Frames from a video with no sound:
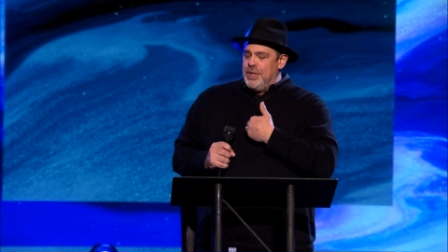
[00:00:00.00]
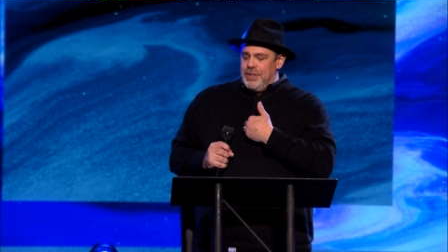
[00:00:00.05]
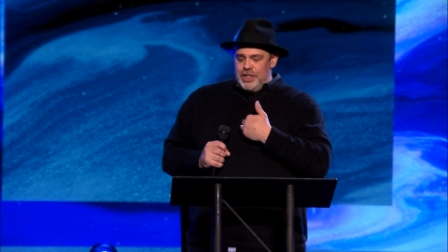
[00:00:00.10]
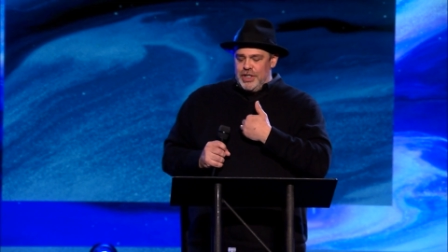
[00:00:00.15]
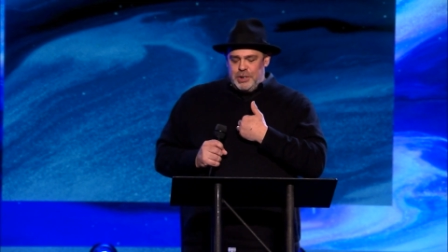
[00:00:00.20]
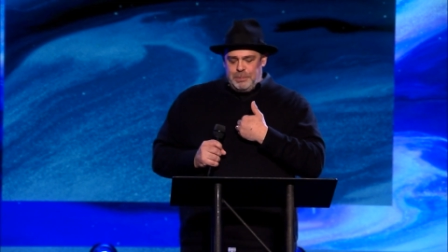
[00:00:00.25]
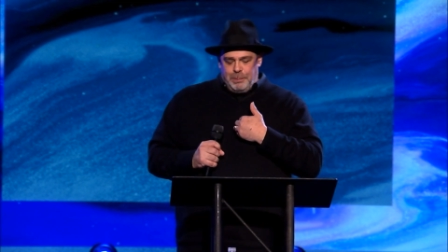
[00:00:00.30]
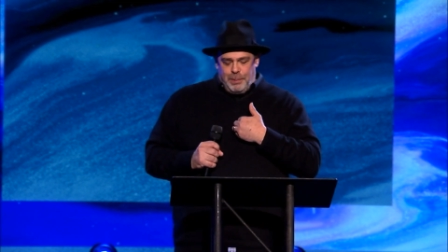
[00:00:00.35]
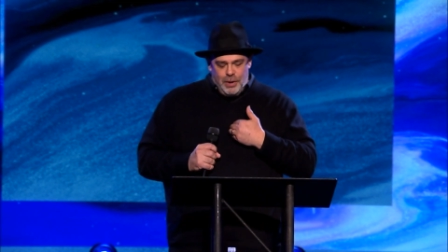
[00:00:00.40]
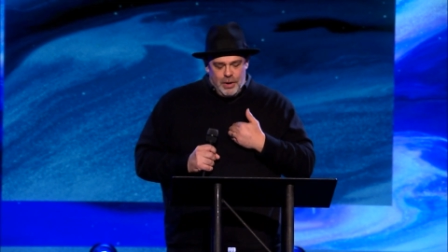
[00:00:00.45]
which
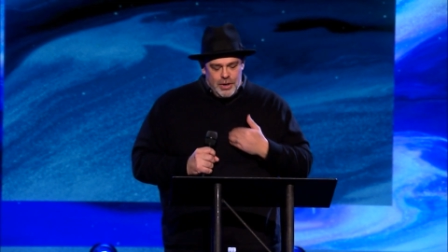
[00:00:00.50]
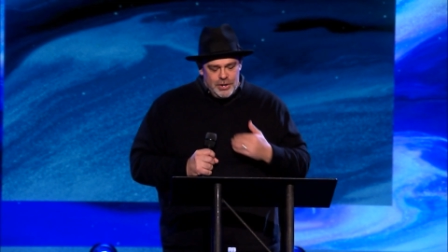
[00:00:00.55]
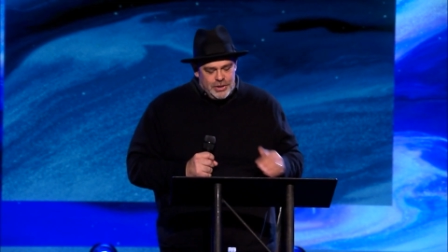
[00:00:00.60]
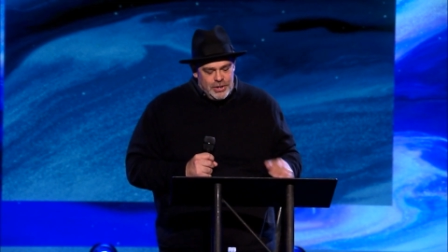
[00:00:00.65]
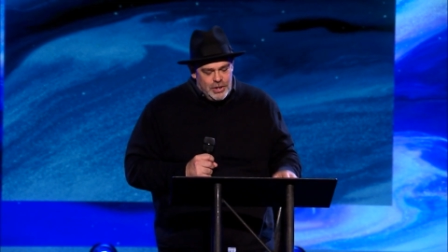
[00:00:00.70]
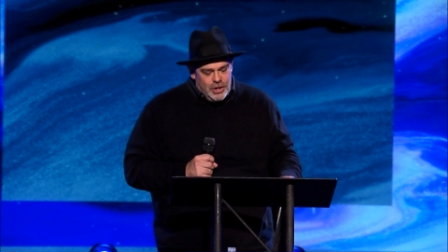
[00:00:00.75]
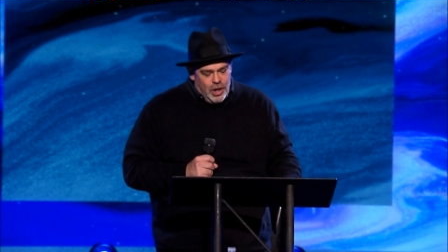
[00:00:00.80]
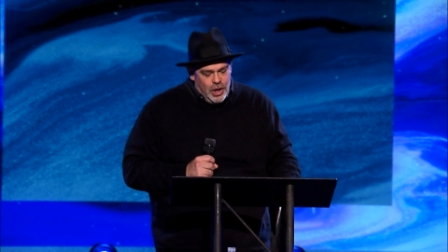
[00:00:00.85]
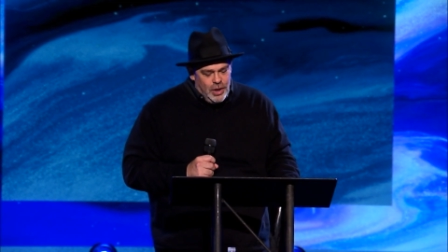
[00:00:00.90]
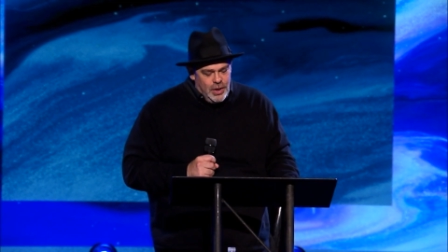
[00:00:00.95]
is
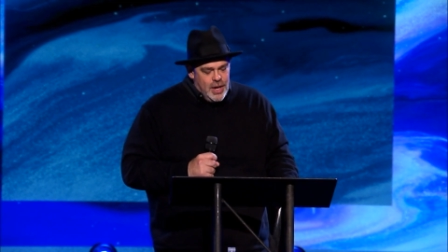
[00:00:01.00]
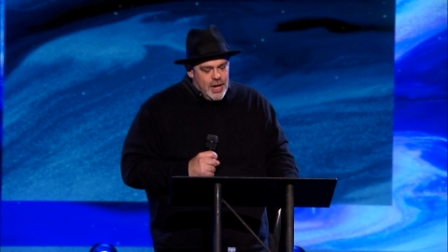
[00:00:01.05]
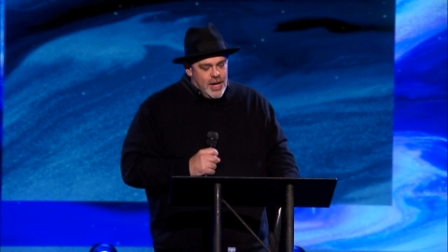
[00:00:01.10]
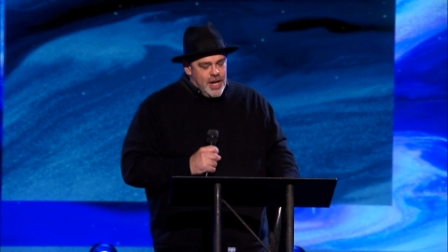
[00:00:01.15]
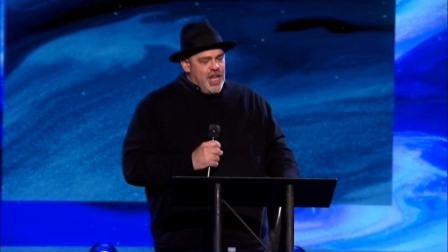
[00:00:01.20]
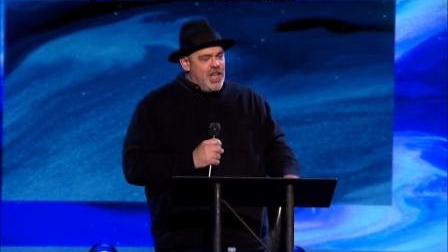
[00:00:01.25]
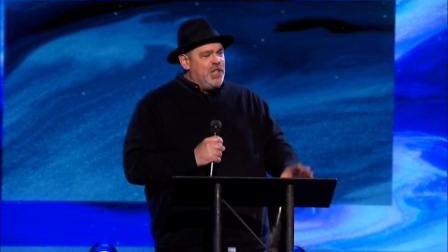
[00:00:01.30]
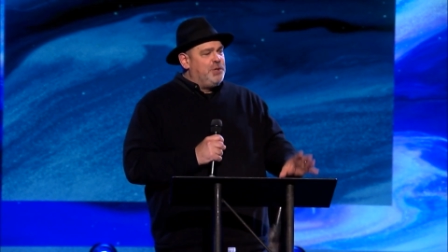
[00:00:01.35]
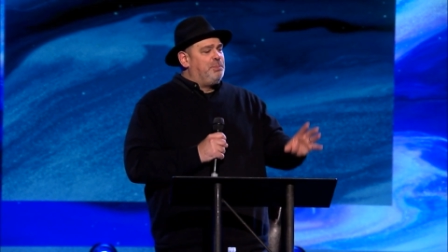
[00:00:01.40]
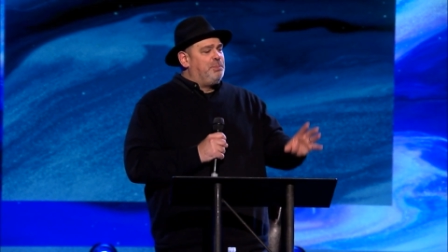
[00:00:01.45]
personal.
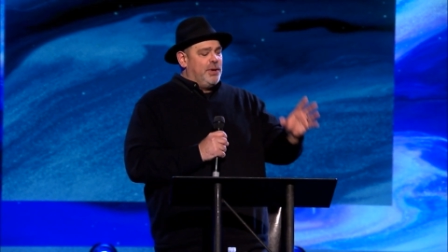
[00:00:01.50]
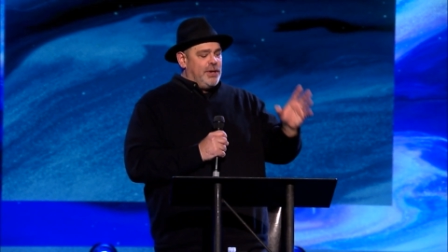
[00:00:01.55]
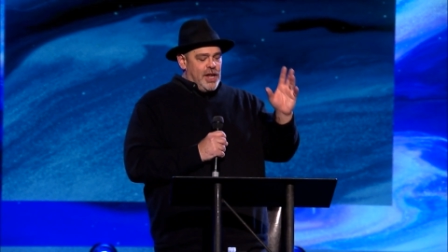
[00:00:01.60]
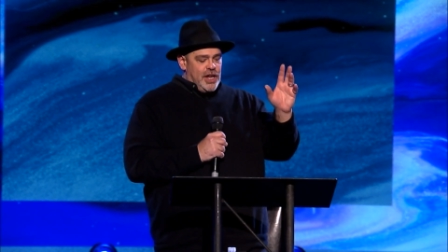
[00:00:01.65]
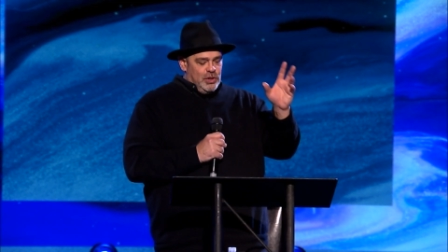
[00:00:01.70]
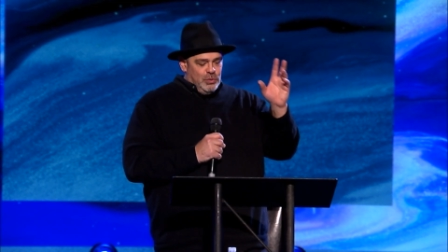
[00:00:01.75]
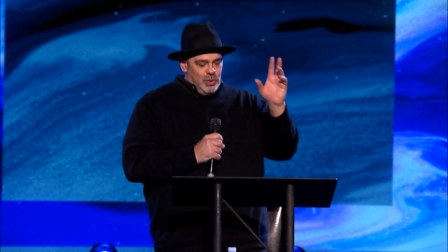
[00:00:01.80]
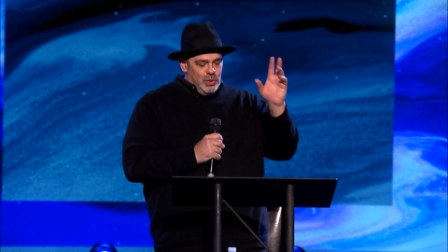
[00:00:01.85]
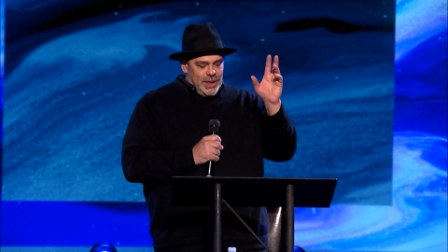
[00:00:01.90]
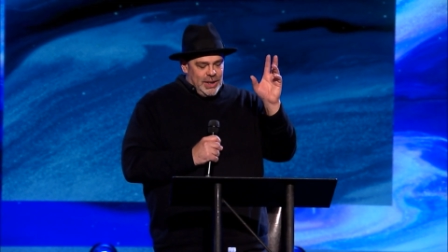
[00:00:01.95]
He's
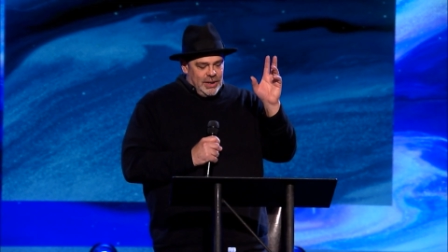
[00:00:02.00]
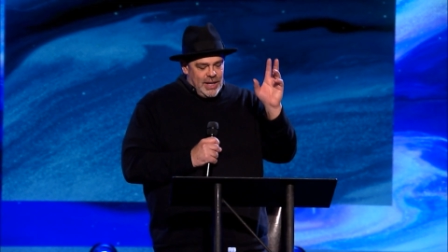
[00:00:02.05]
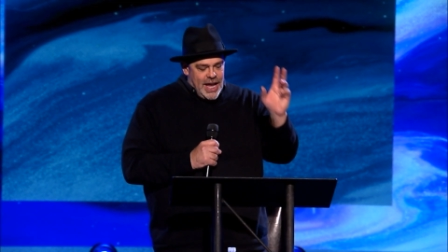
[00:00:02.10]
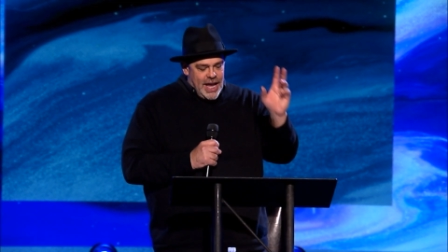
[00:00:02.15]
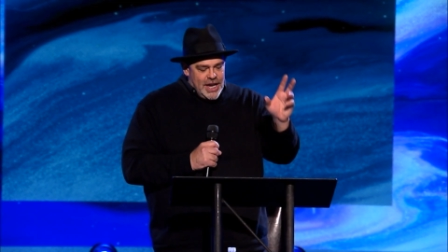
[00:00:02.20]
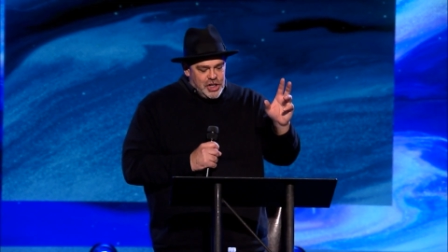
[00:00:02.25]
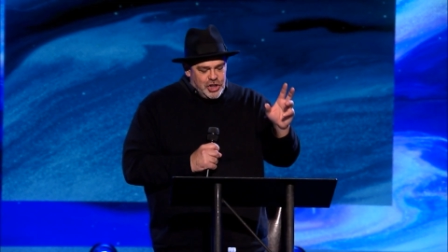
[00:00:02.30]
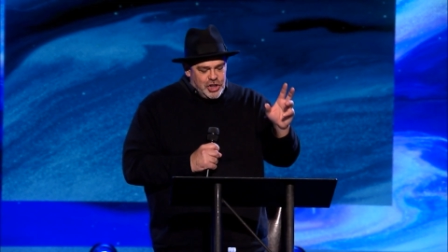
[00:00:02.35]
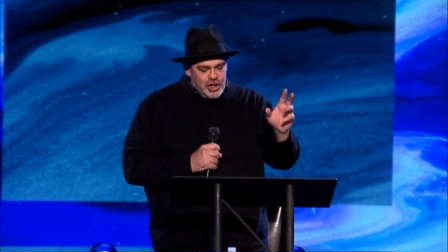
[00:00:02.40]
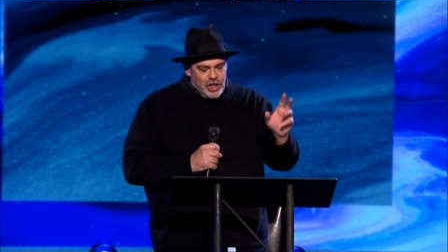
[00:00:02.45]
bringing
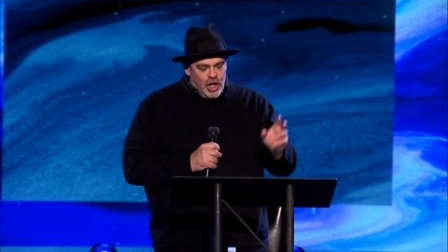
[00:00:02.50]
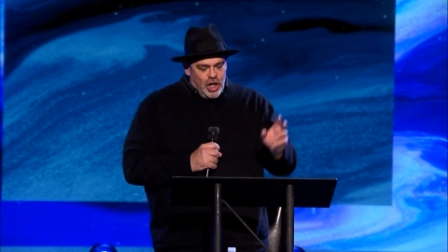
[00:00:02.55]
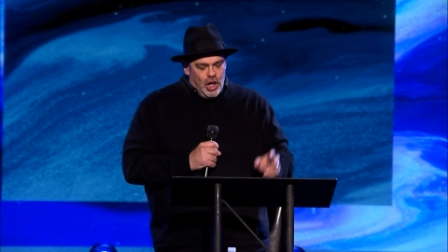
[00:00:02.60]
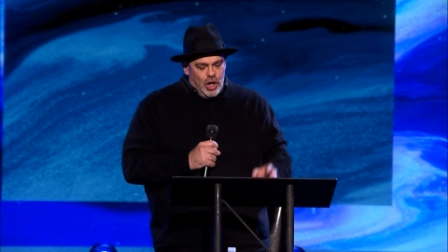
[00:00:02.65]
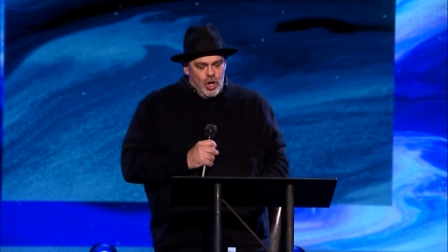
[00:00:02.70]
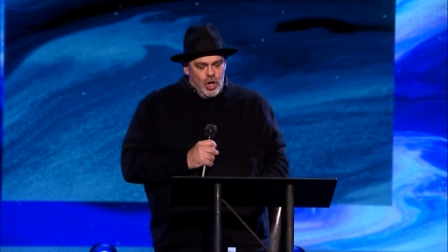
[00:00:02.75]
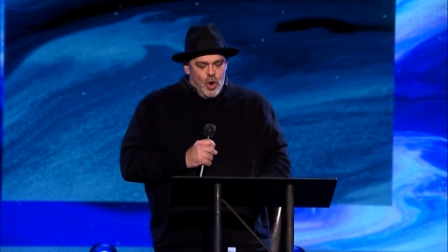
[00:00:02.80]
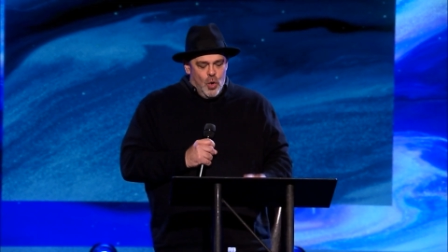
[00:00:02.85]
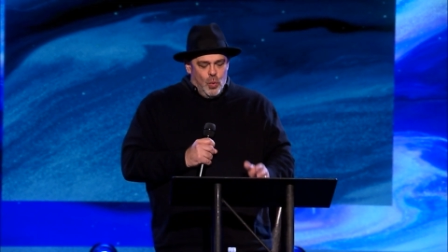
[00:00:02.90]
relational,